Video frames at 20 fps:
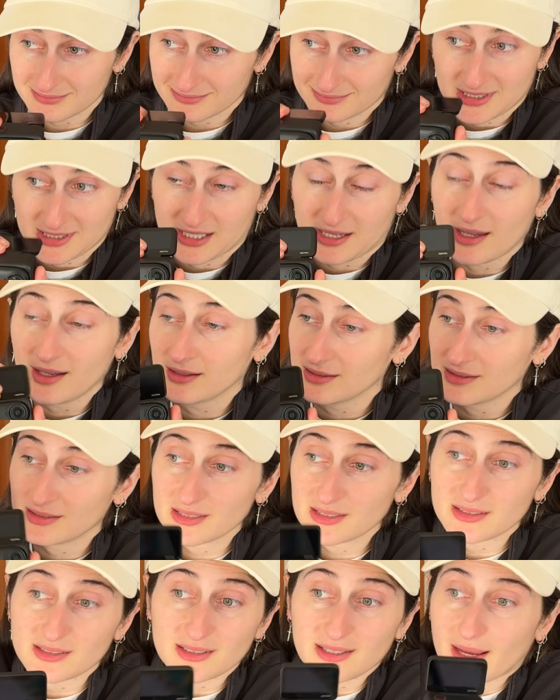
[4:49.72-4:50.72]

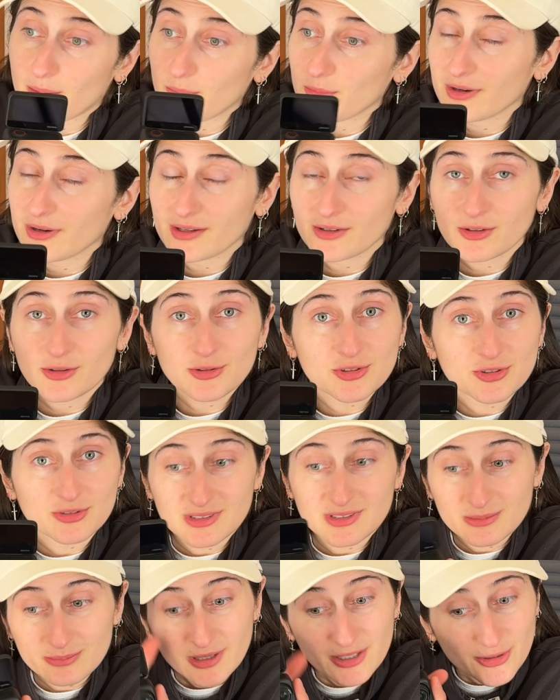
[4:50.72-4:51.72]
is the camera I go to. This
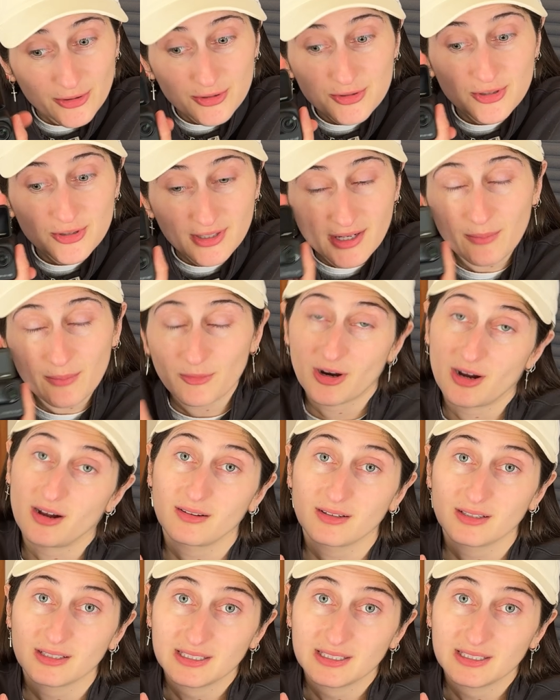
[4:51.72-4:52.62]
is my go-to camera.